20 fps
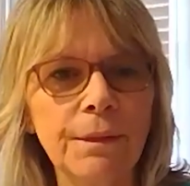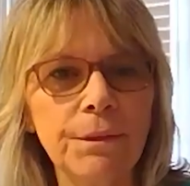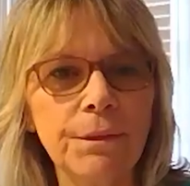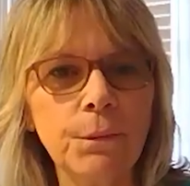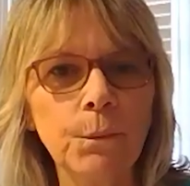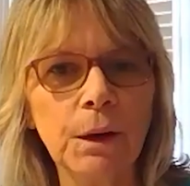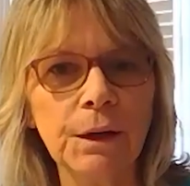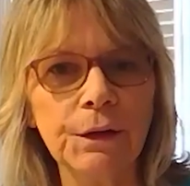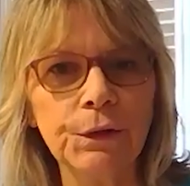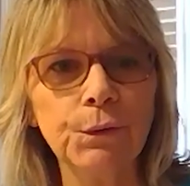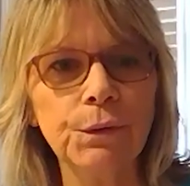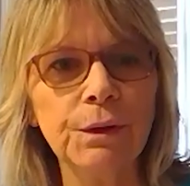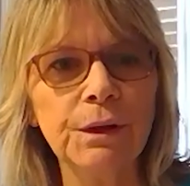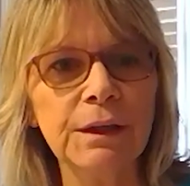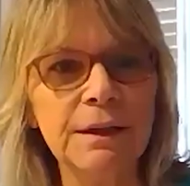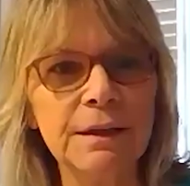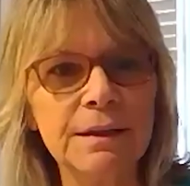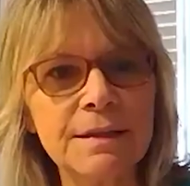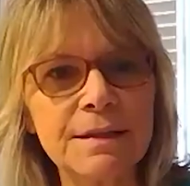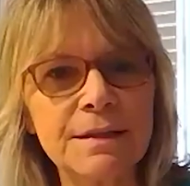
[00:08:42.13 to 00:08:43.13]
what you
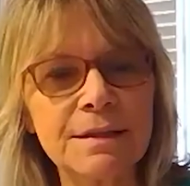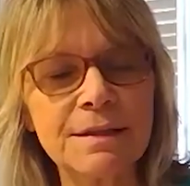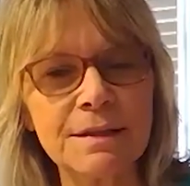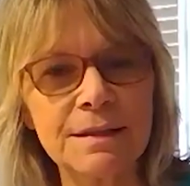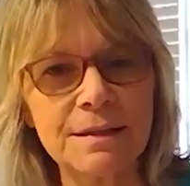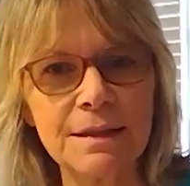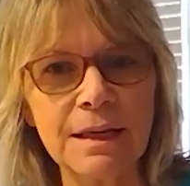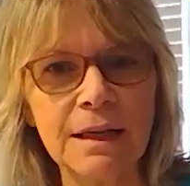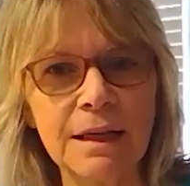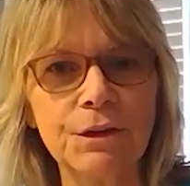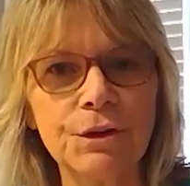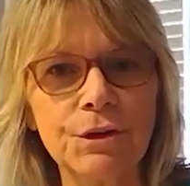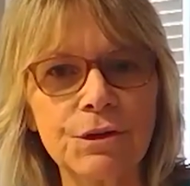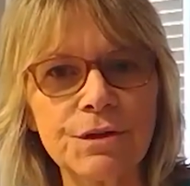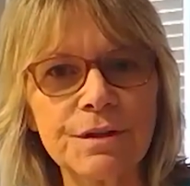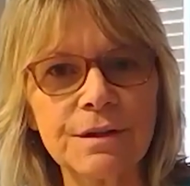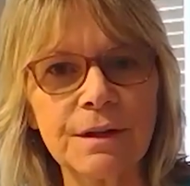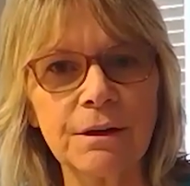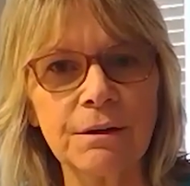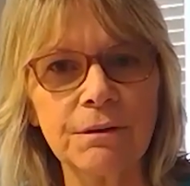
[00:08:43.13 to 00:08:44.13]
need to sustain
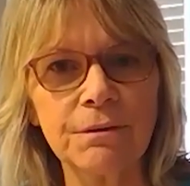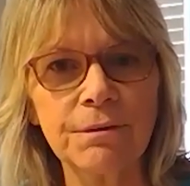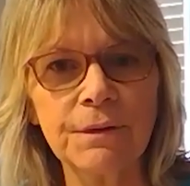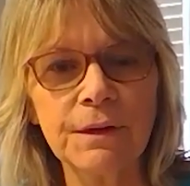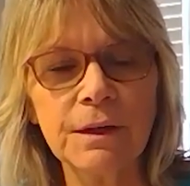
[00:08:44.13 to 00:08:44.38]
yourself?